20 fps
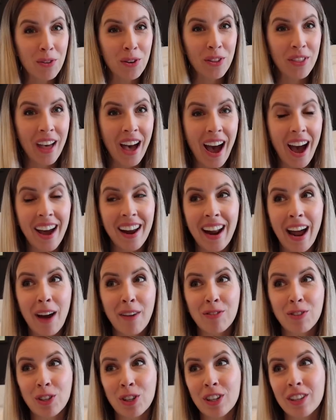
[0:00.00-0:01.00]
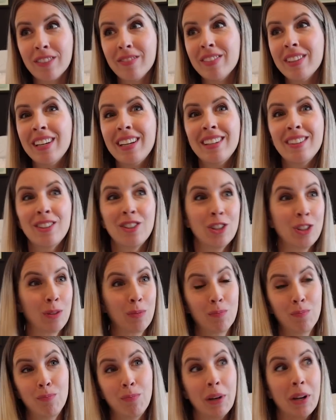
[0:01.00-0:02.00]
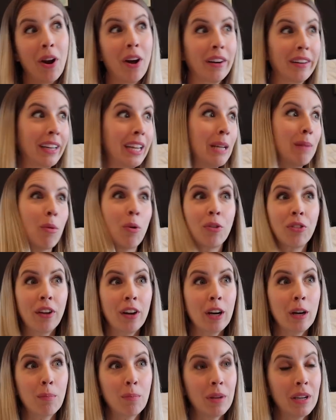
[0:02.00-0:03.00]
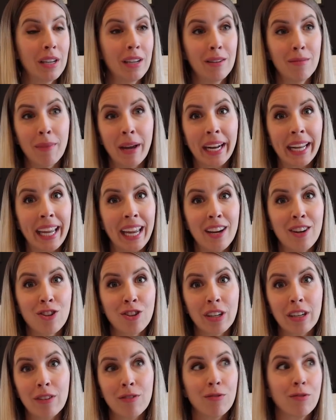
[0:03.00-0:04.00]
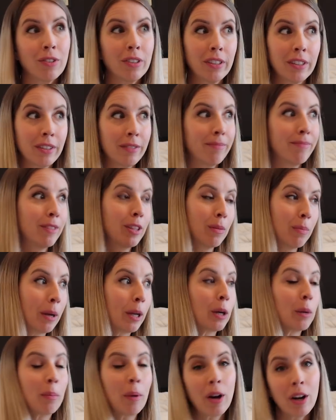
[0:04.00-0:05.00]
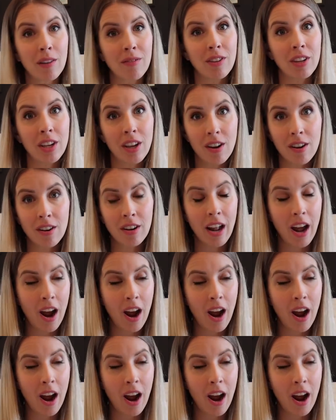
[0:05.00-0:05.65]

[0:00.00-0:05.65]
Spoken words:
for that after she's been on chemotherapy medication for the better part of a year